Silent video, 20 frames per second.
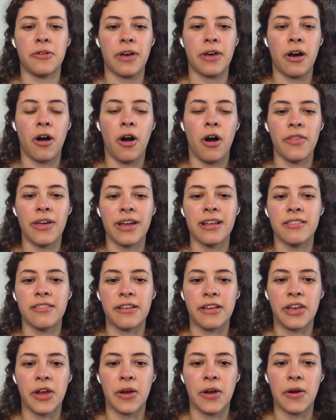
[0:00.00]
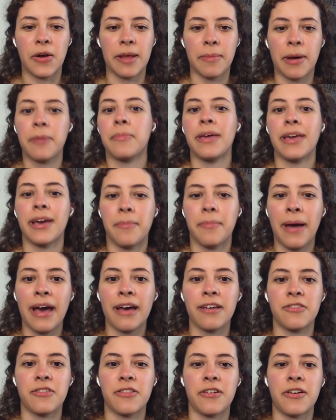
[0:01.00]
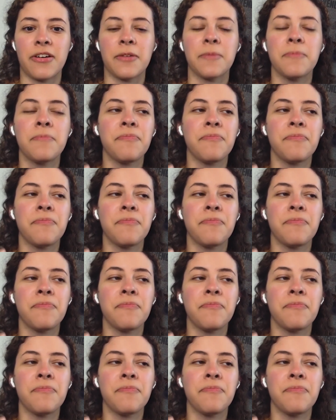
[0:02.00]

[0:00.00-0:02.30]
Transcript: that all that insecurity about being a bastard